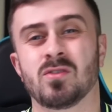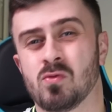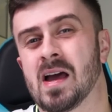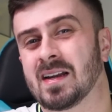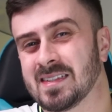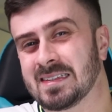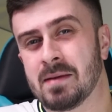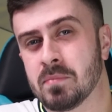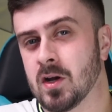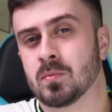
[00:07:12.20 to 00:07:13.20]
reality,
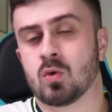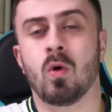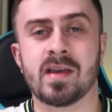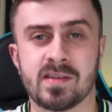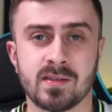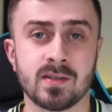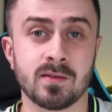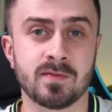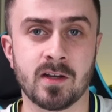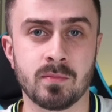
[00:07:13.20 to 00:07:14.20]
then becomes quite easy to
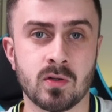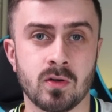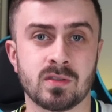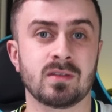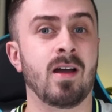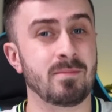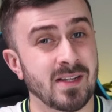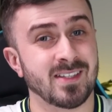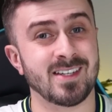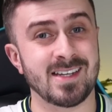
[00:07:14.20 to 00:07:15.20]
defend because, like
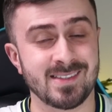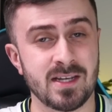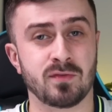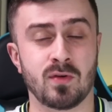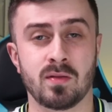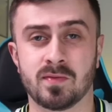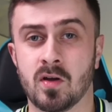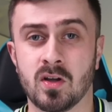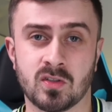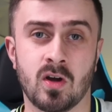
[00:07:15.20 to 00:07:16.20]
Man City did throughout the
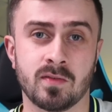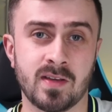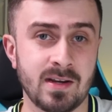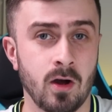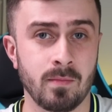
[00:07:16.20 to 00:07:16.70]
first half in our